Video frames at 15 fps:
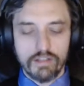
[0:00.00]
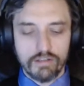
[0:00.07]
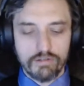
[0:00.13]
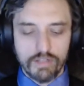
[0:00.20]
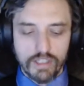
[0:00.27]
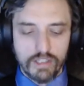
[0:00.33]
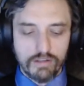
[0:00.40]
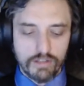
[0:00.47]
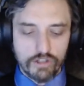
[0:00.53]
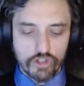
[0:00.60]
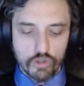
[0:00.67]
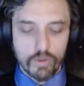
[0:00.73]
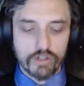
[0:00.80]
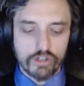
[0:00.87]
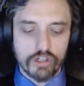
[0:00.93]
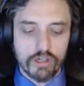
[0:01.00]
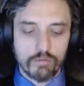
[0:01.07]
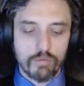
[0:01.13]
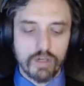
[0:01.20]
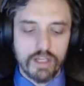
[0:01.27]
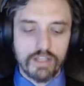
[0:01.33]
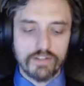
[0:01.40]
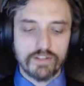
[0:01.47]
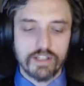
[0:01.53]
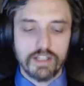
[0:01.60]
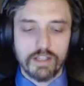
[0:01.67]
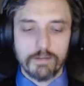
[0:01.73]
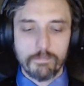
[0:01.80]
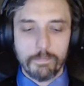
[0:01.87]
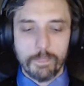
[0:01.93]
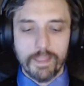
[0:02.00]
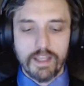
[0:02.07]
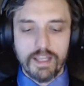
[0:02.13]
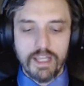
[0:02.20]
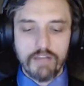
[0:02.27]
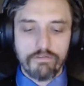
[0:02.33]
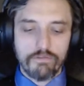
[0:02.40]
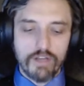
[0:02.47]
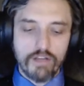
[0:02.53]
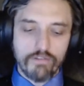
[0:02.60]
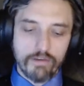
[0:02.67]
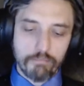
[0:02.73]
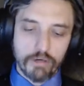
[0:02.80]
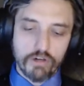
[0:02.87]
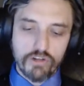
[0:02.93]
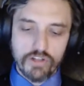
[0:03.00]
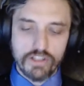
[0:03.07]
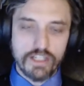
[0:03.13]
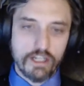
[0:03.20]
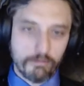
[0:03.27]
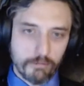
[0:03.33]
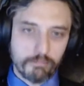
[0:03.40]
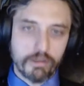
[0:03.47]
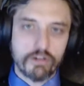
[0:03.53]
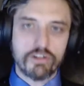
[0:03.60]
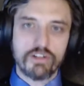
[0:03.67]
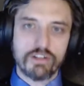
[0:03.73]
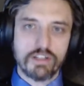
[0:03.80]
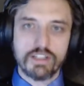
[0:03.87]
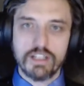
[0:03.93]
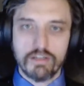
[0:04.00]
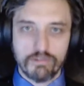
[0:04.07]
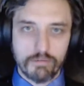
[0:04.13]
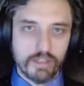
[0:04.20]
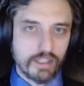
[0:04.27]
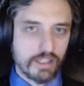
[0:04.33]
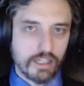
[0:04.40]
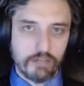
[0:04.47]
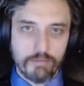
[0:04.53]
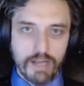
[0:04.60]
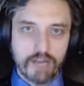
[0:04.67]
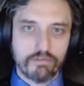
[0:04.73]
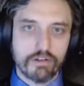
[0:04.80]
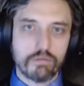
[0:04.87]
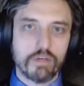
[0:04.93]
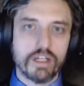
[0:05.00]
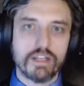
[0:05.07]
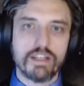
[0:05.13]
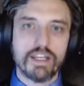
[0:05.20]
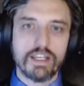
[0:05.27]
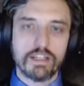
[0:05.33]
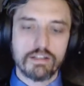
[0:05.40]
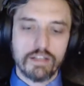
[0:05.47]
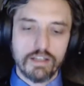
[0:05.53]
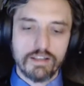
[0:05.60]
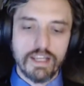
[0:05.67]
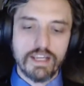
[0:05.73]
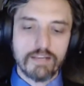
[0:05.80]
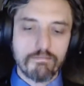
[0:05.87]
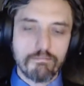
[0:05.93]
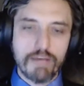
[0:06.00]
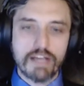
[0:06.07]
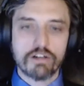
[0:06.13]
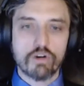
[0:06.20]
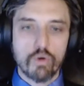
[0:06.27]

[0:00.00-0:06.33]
the the short term was if if a person can help a person then the government can help everyone and they can they can better